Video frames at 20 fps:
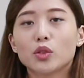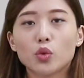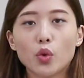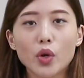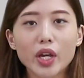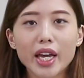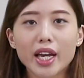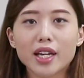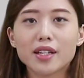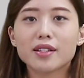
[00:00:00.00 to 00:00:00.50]

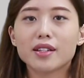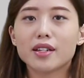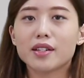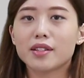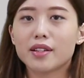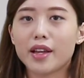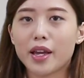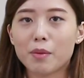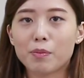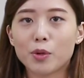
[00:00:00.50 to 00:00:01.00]
TwinX
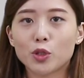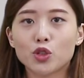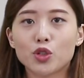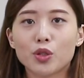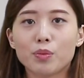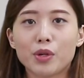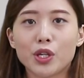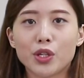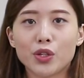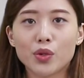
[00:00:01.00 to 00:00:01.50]
is able
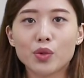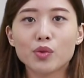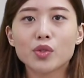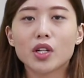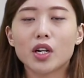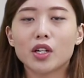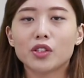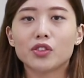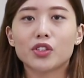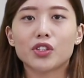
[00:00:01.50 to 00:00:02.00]
to be
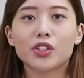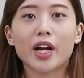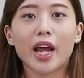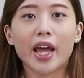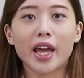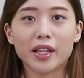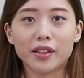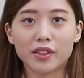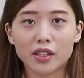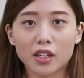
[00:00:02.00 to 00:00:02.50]
used under
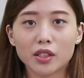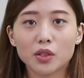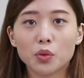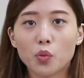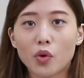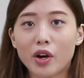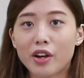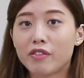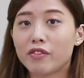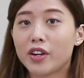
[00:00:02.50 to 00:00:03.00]
a
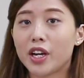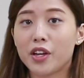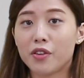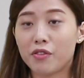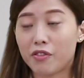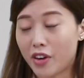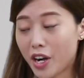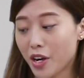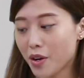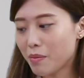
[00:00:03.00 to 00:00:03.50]
non-Wi-Fi
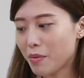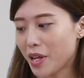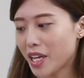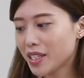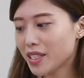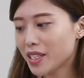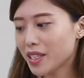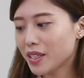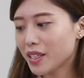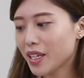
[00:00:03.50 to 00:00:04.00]

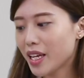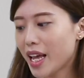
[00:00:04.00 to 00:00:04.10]
environment.